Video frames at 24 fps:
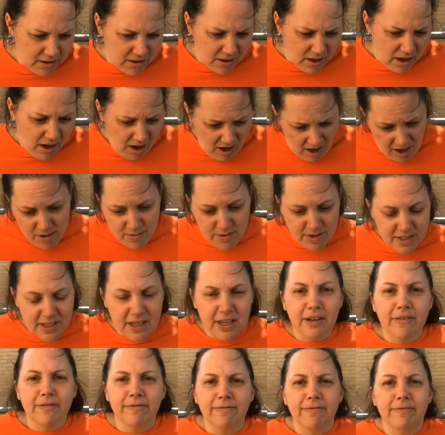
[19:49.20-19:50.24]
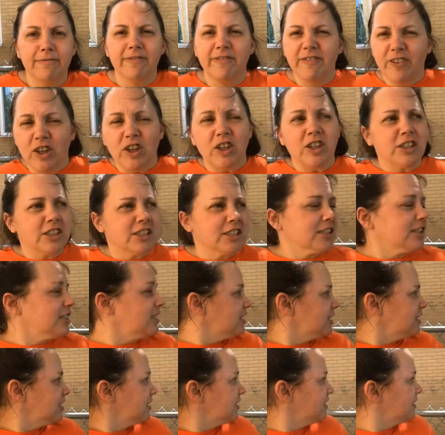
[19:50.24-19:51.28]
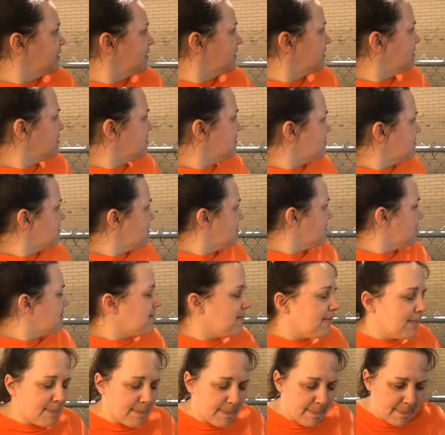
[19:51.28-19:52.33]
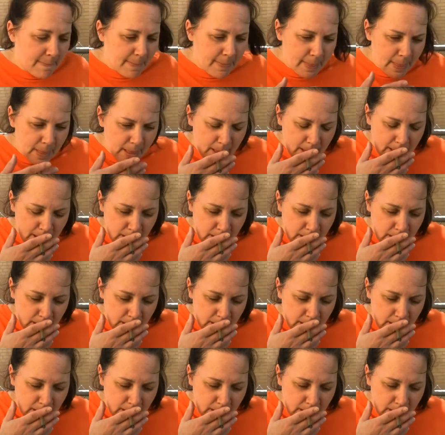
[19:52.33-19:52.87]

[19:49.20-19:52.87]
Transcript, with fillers: Get the, I was here first. Yeah, get the fuck out of my way.